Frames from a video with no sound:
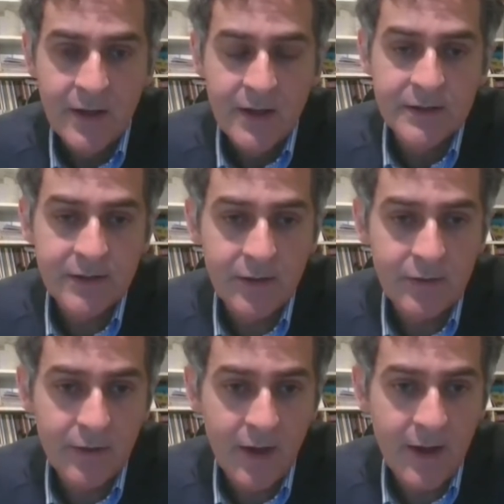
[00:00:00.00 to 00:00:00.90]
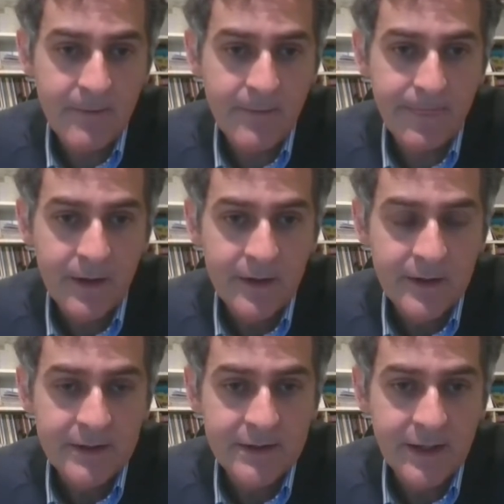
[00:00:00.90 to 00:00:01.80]
So
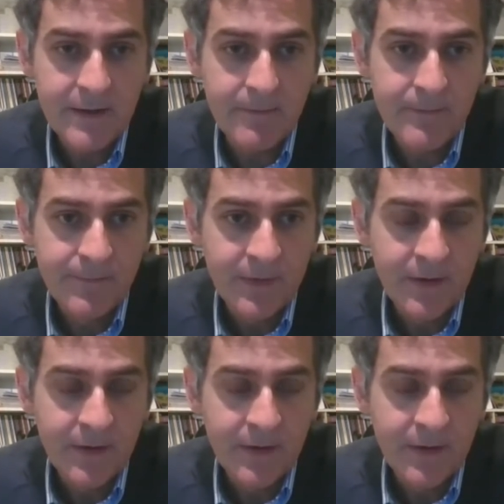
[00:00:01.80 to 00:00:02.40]
Tim,